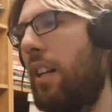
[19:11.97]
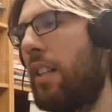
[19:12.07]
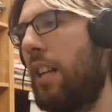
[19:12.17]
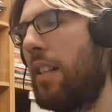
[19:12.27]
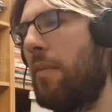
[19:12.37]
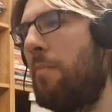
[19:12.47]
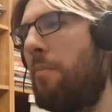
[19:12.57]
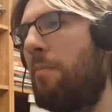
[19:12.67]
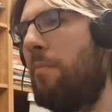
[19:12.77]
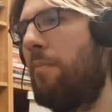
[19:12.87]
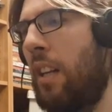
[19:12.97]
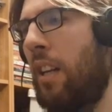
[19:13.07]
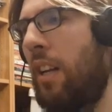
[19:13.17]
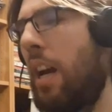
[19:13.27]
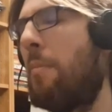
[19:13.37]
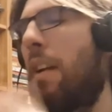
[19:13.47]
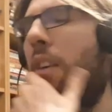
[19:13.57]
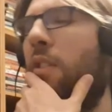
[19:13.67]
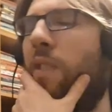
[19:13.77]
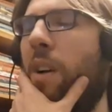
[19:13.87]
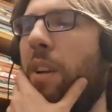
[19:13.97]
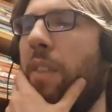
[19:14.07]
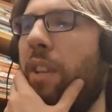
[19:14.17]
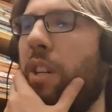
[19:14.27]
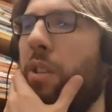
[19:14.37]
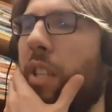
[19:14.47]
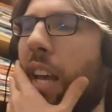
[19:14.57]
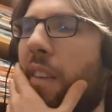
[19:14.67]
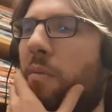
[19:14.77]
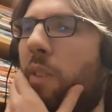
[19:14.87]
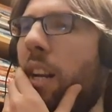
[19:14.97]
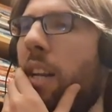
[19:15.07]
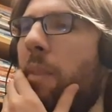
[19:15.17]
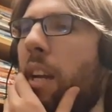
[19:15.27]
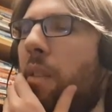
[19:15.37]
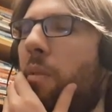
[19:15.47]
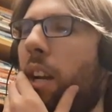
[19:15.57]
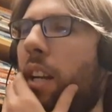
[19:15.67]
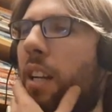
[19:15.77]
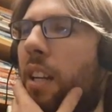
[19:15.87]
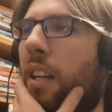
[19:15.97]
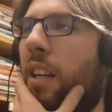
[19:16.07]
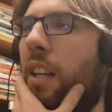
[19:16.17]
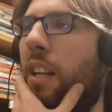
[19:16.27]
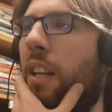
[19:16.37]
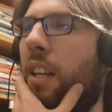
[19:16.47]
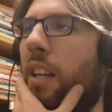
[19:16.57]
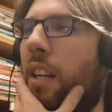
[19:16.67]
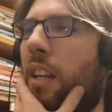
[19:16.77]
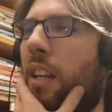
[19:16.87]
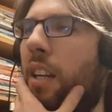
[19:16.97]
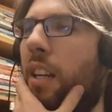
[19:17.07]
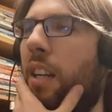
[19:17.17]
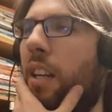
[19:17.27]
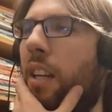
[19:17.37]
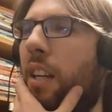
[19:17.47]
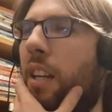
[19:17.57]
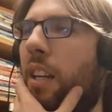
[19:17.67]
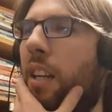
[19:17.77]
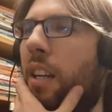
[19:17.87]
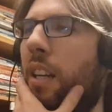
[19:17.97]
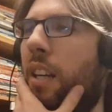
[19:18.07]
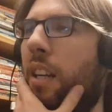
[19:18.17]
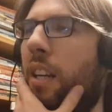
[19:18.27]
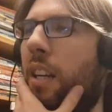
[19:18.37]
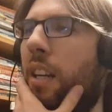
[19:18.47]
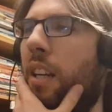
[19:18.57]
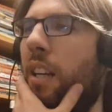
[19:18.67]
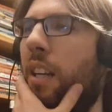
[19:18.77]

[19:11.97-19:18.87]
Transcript: It's got some, I mean, I don't know if I would even use that one enemy anyway. I'm referring to the big orange chase enemy.